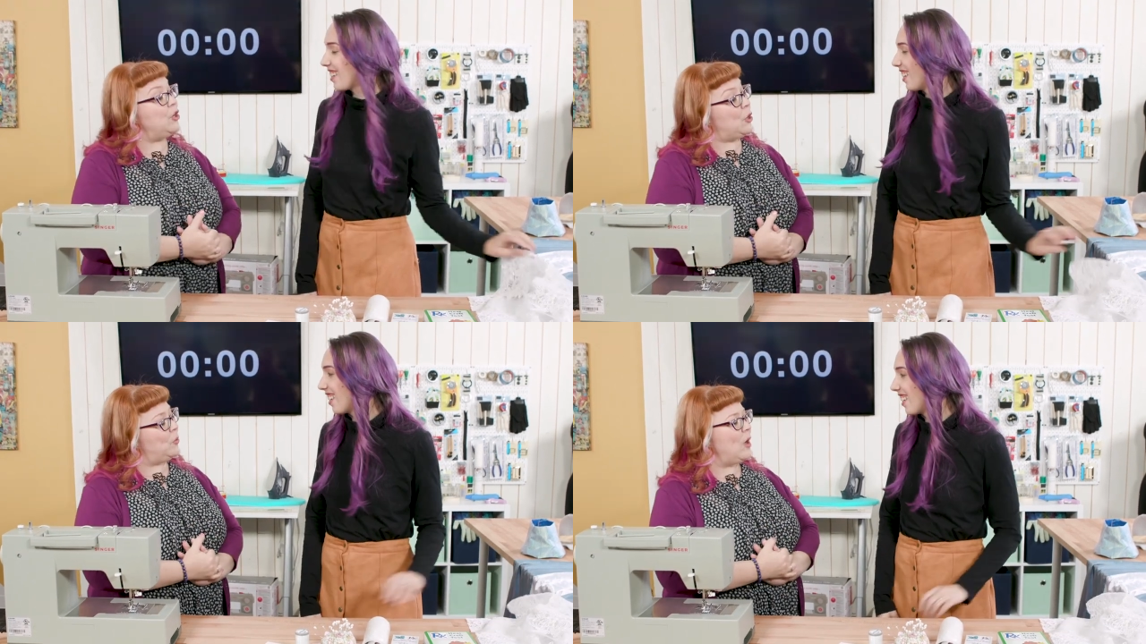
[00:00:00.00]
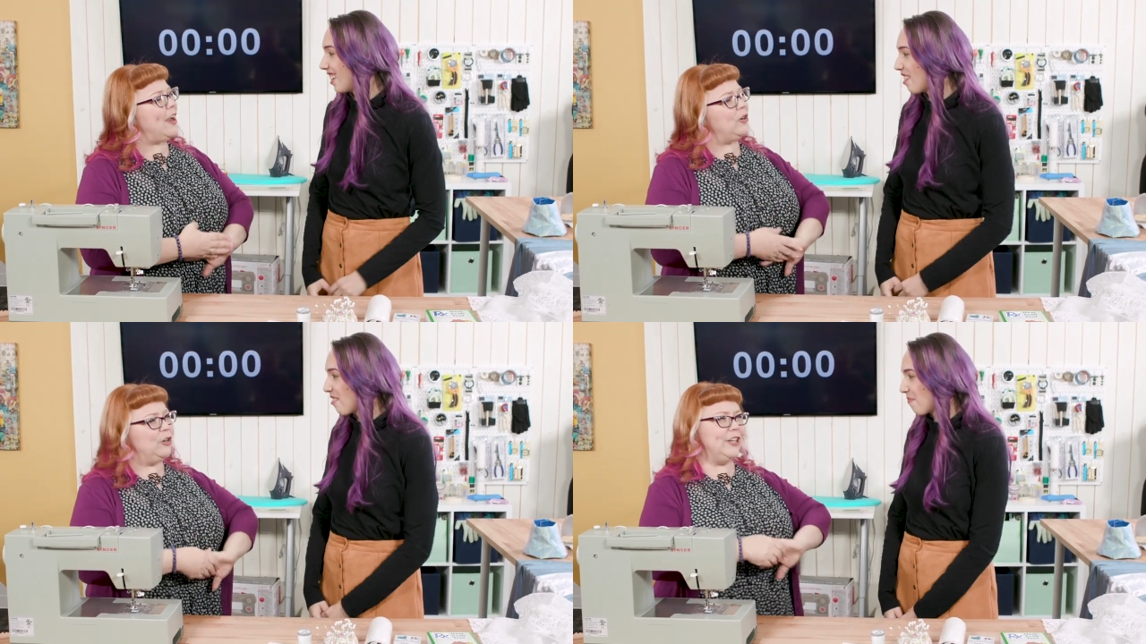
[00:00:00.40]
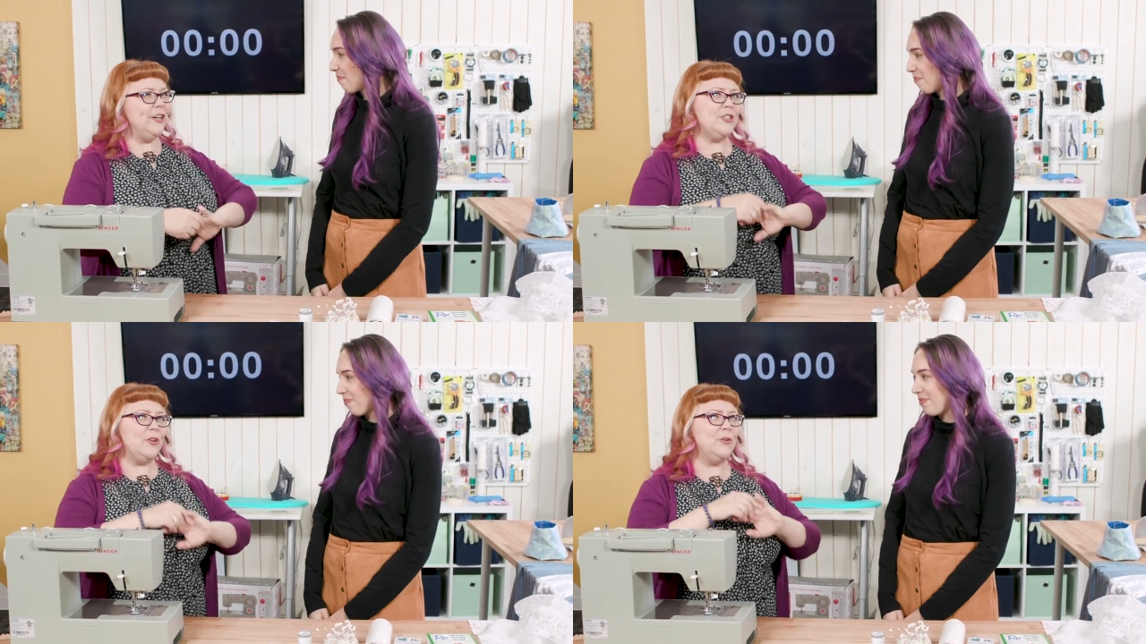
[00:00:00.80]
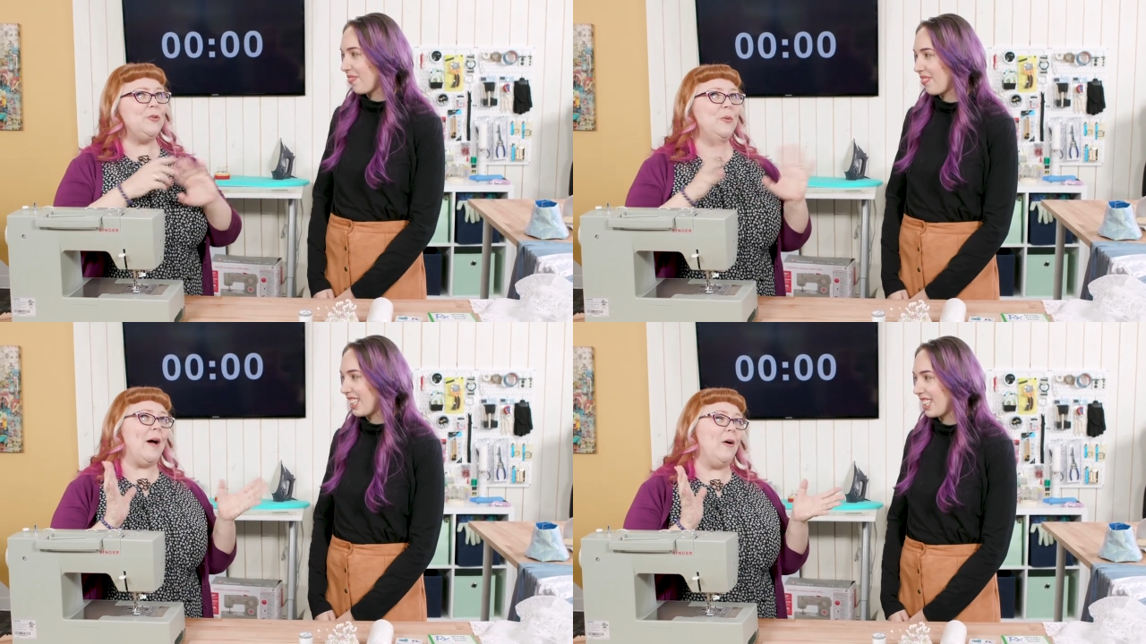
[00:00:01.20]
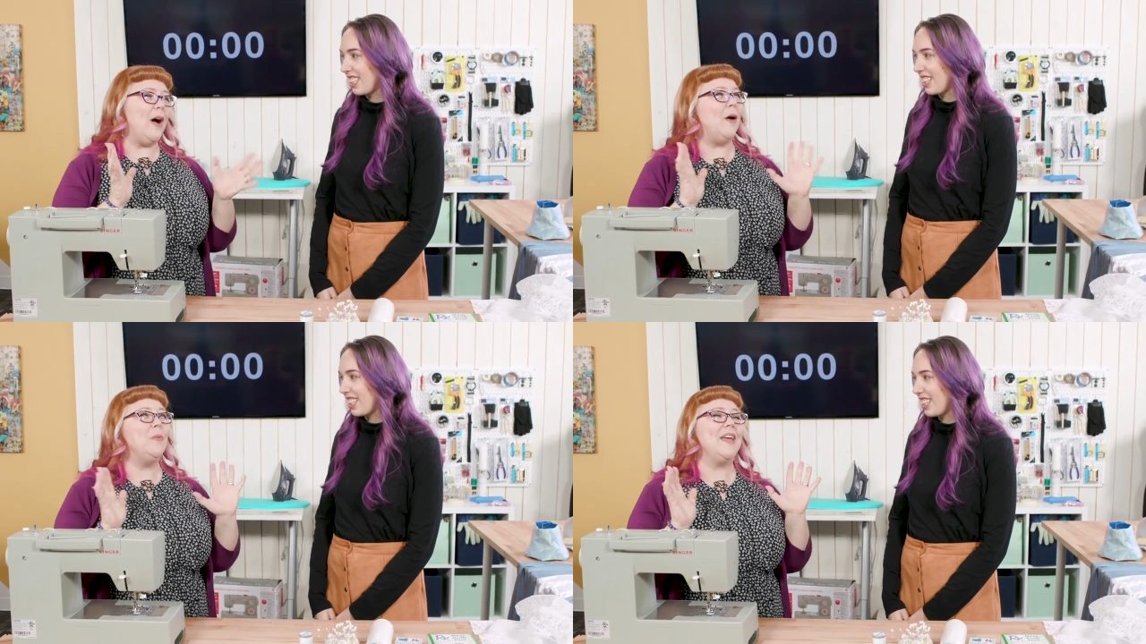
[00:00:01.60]
Speaker 1: You know, I earlier told you about
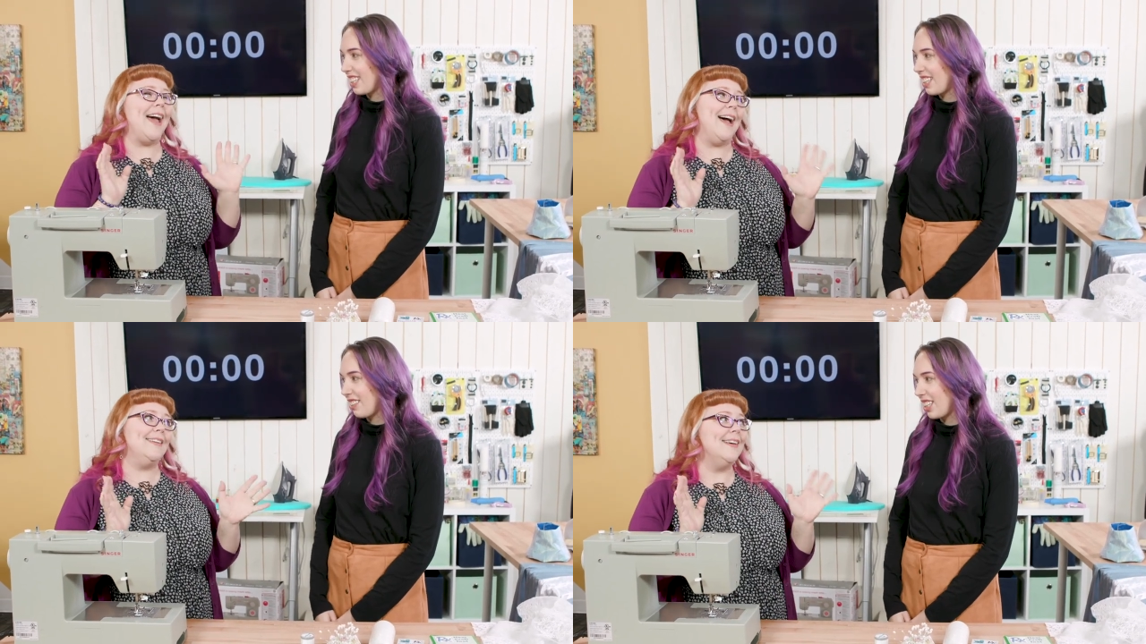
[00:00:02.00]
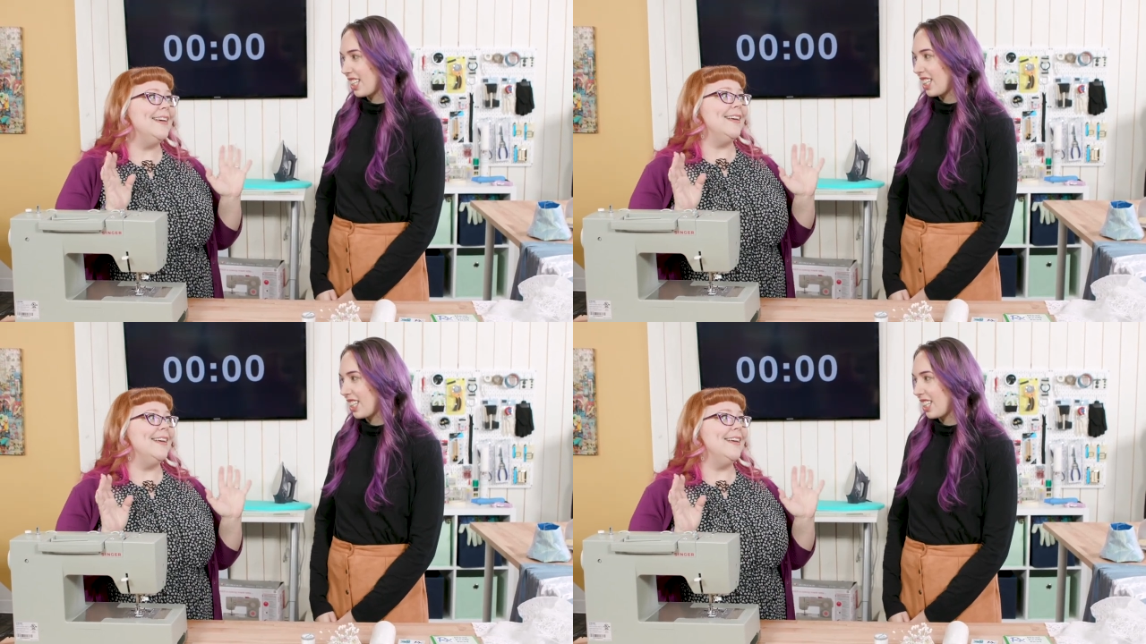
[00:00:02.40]
how we had